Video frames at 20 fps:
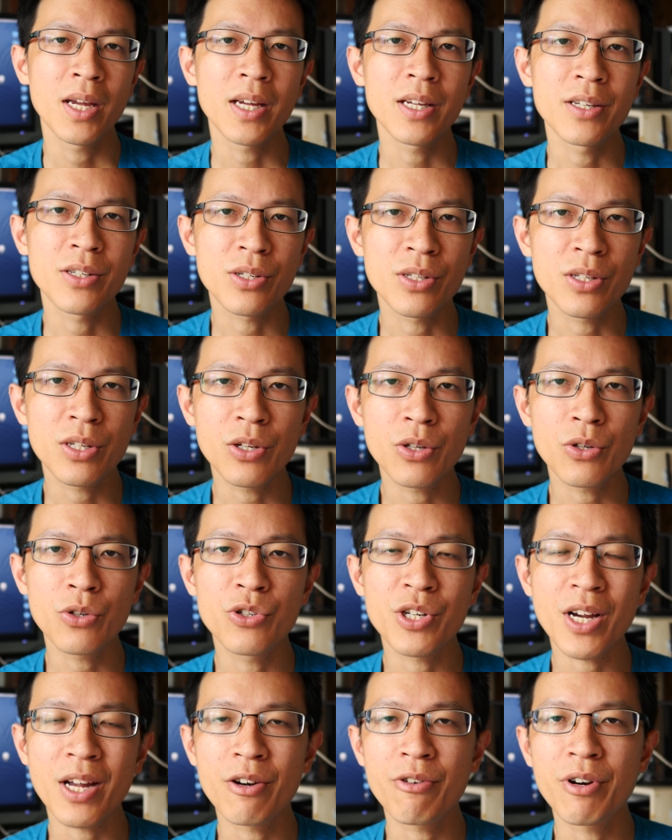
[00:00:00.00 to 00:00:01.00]
It still
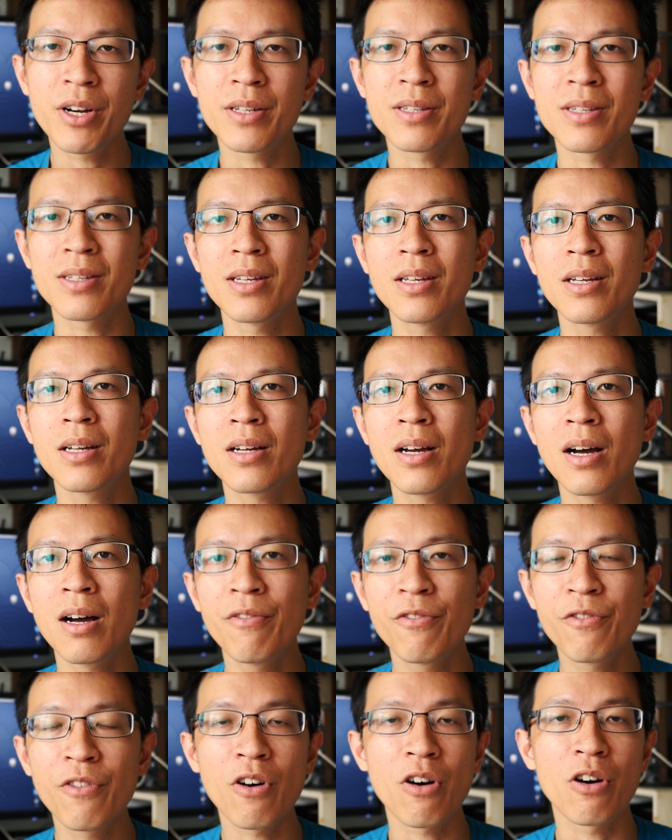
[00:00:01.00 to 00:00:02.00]
generates
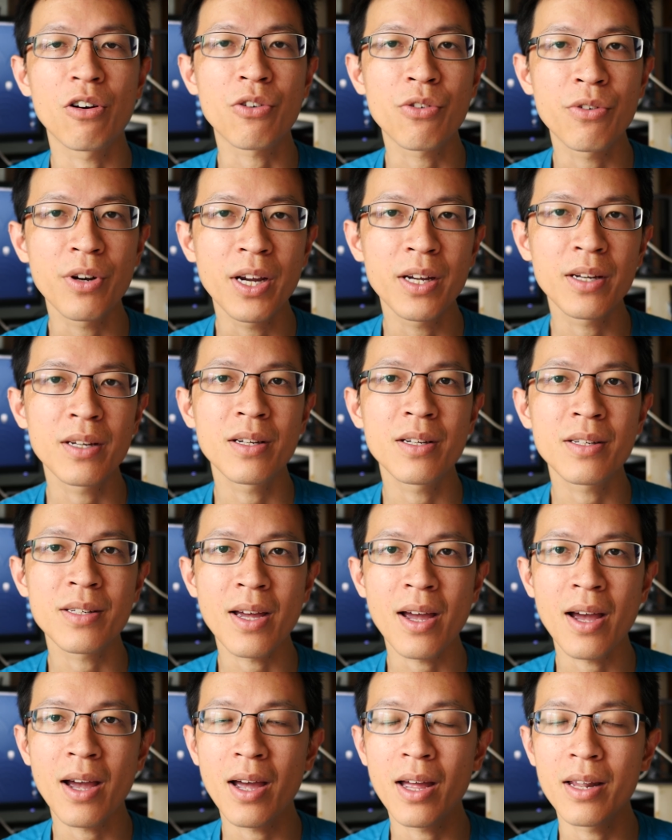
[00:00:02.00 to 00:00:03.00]
income for creators,
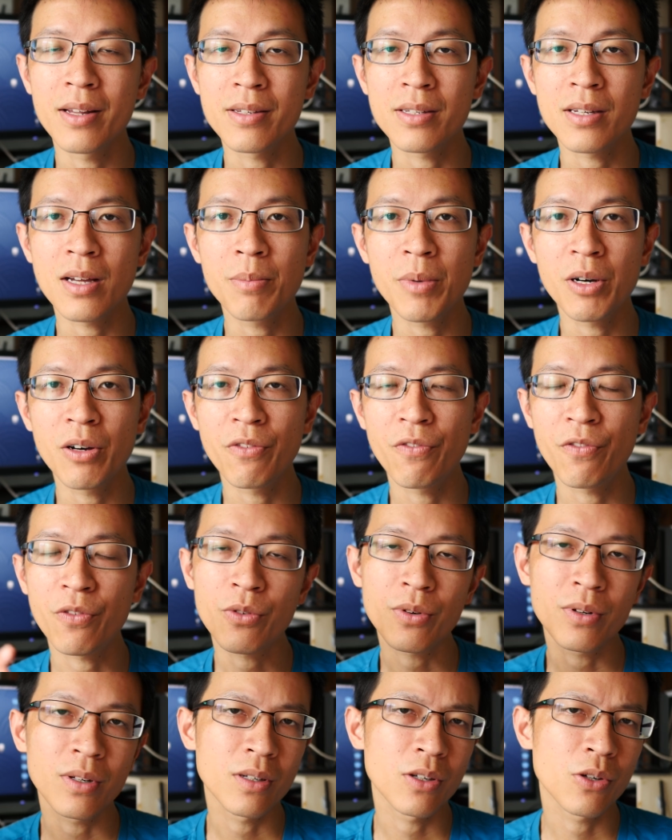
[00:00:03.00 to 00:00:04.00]
and some of
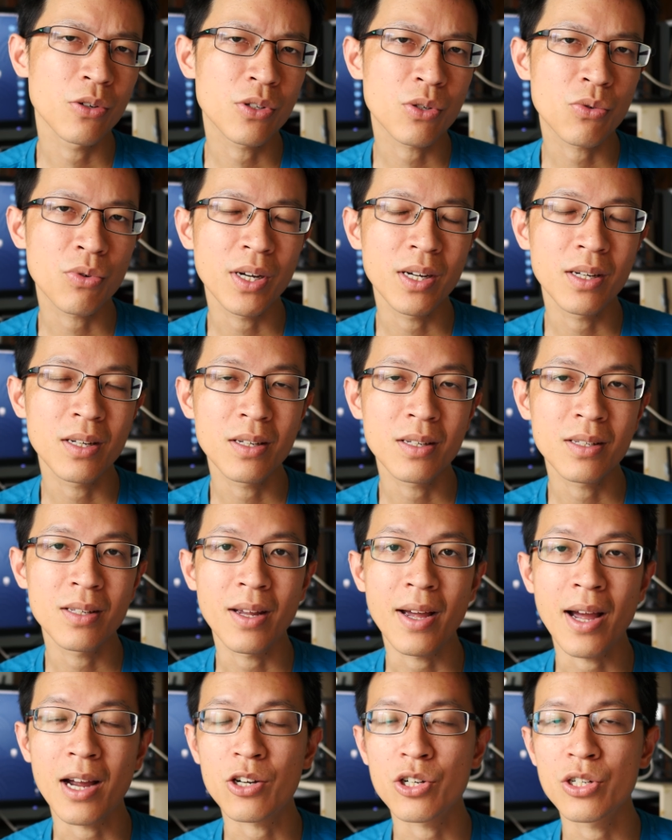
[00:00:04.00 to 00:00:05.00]
those creators,
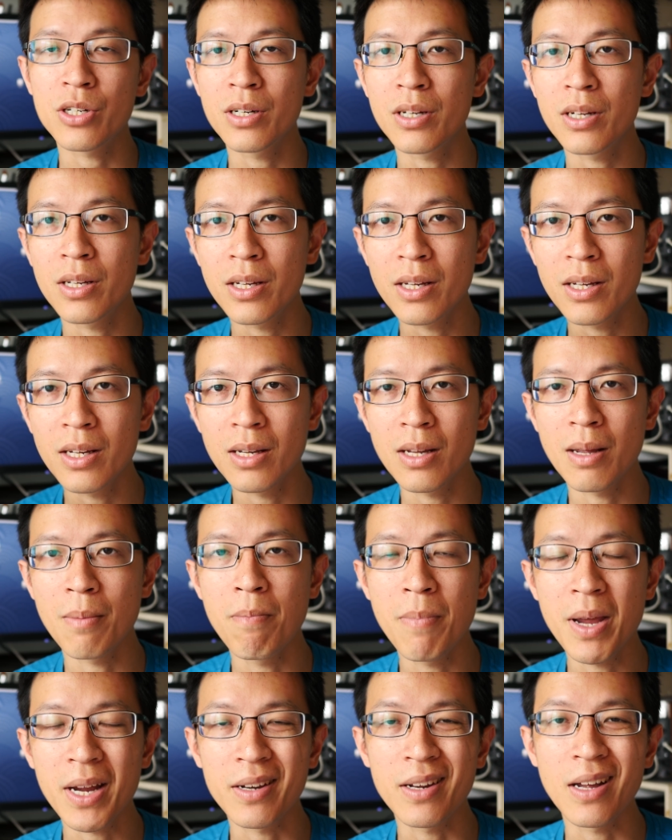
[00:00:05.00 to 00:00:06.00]
they actually
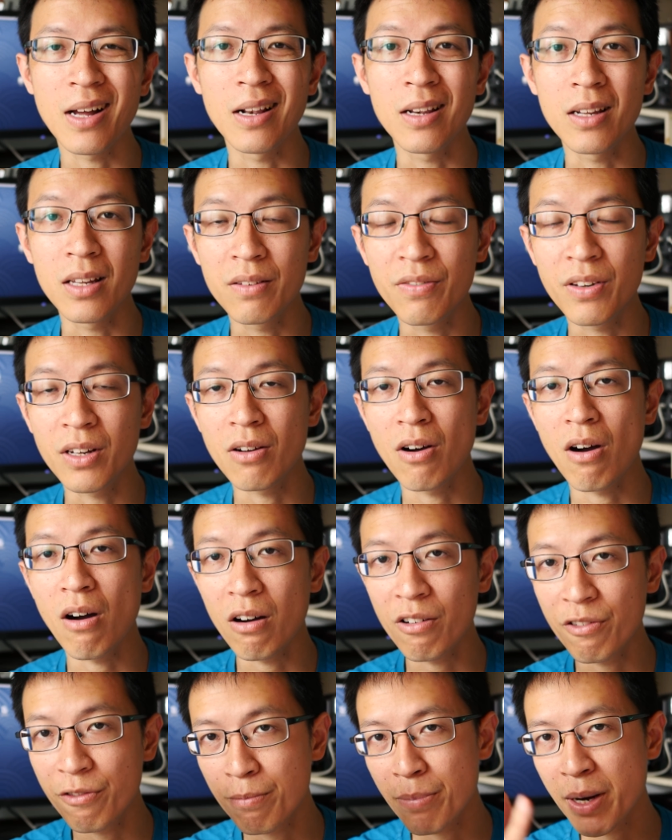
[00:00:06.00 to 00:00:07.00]
make their living
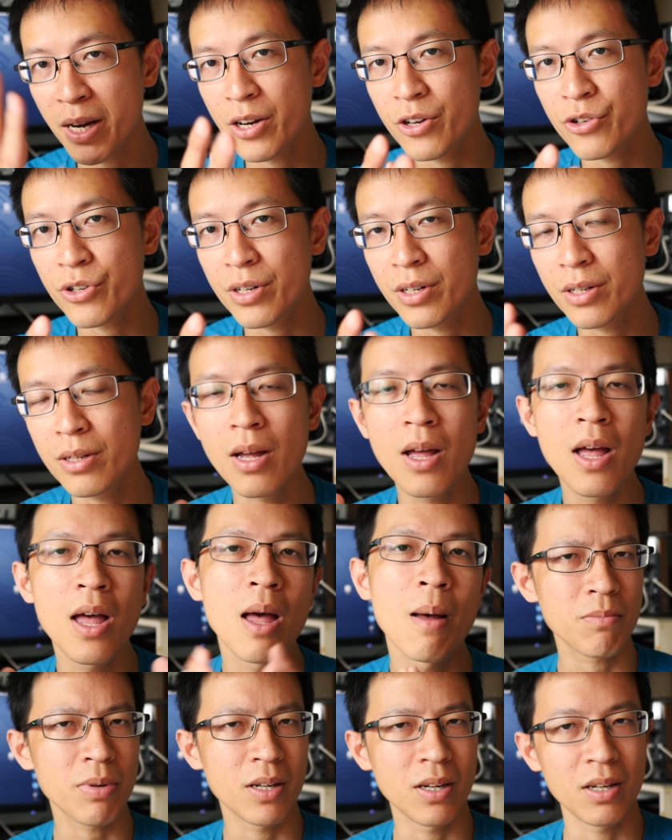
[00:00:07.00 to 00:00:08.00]
off Patreon.
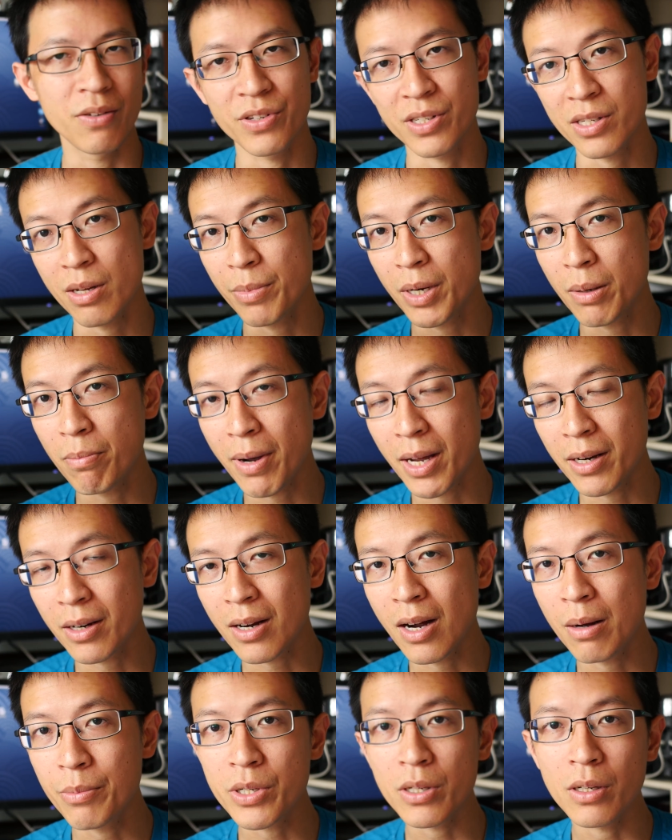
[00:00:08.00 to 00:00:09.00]
But if something better
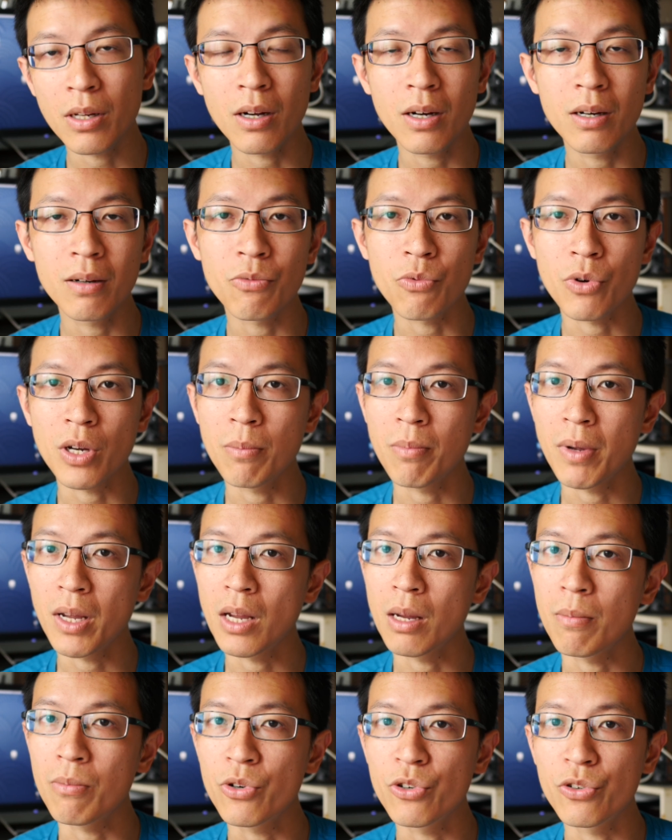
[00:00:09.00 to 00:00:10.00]
comes along, we
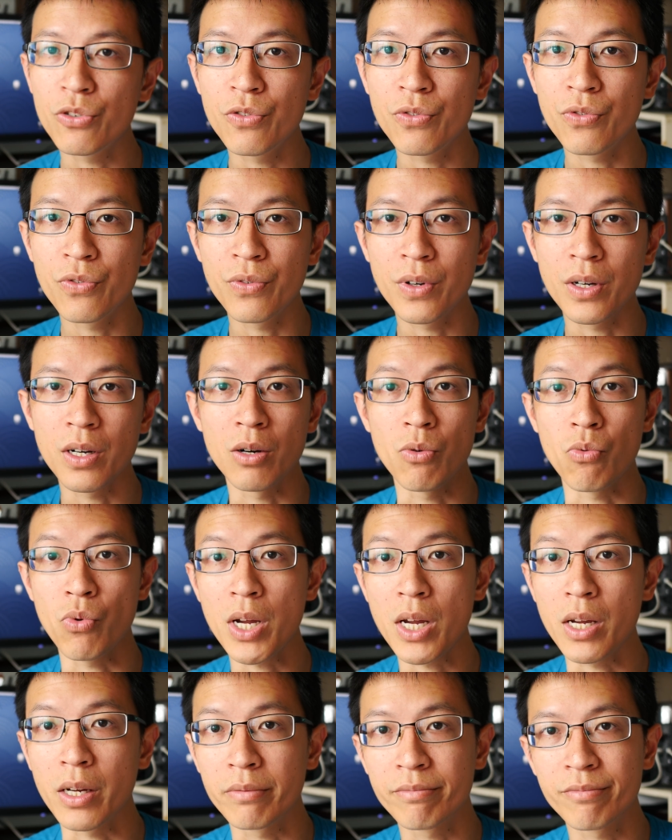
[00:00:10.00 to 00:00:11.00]
may move
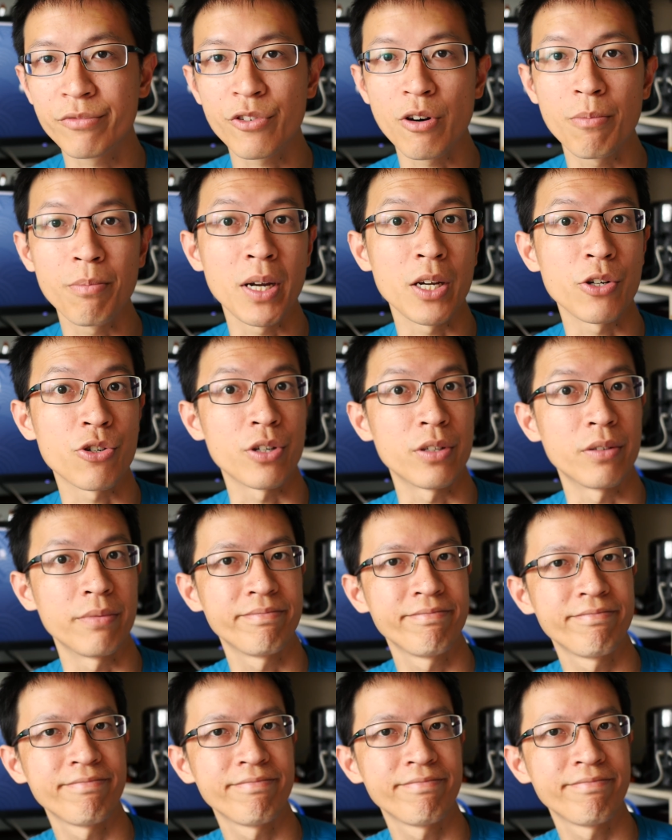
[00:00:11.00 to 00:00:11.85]
away from Patreon.